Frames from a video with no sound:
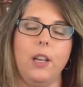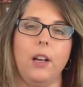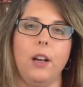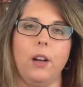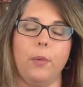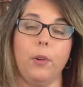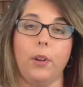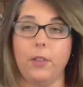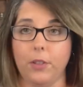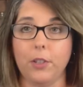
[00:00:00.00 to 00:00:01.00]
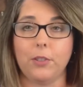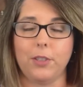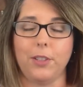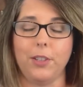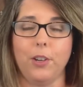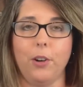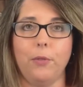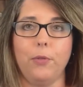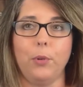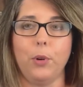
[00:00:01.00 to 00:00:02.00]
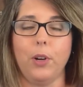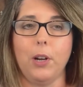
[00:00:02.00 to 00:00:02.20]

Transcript: you'll see the yarn for,